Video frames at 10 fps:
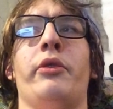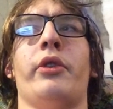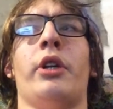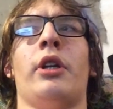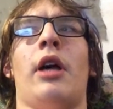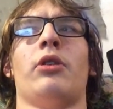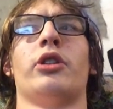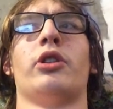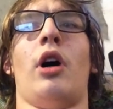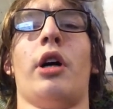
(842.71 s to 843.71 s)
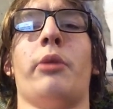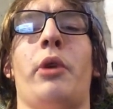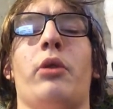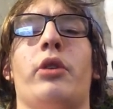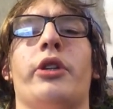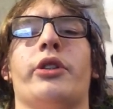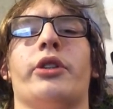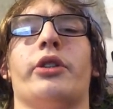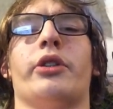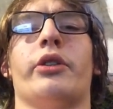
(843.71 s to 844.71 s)
even allowed to talk about
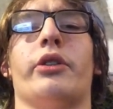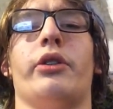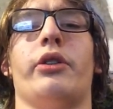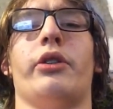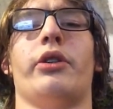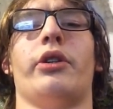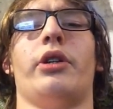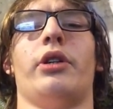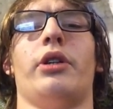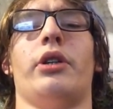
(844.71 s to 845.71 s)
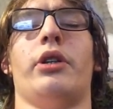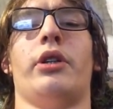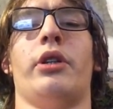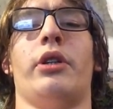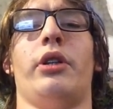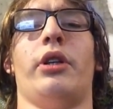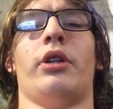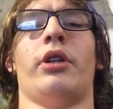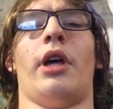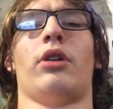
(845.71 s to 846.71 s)
this,
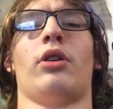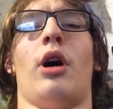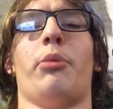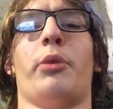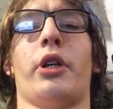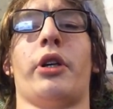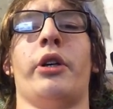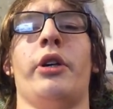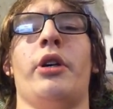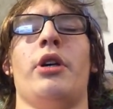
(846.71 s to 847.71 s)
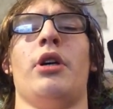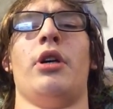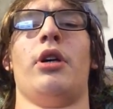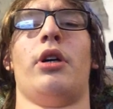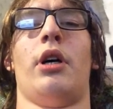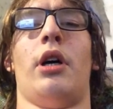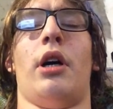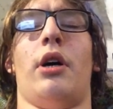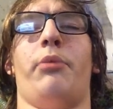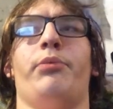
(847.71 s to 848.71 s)
that topic.
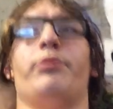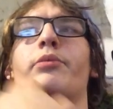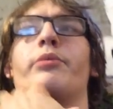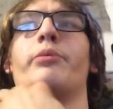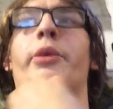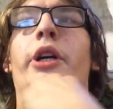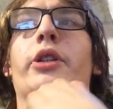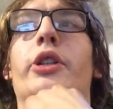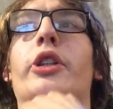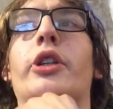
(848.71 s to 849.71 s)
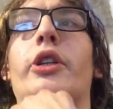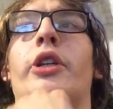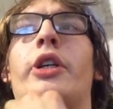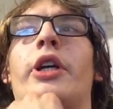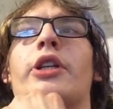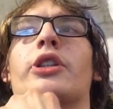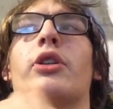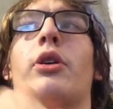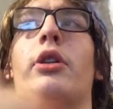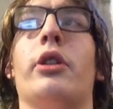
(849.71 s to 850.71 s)
But he has
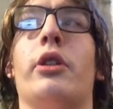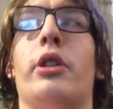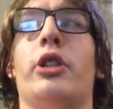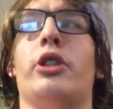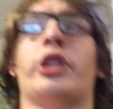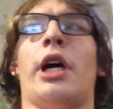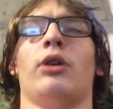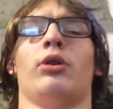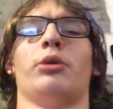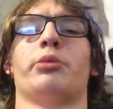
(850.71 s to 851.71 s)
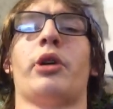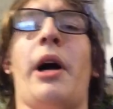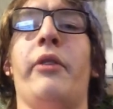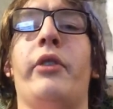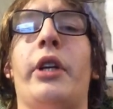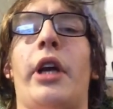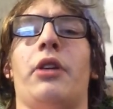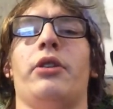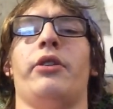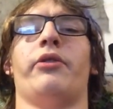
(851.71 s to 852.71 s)
it on his channel on private,
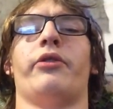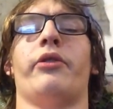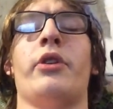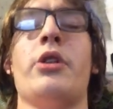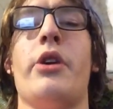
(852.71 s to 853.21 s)
and if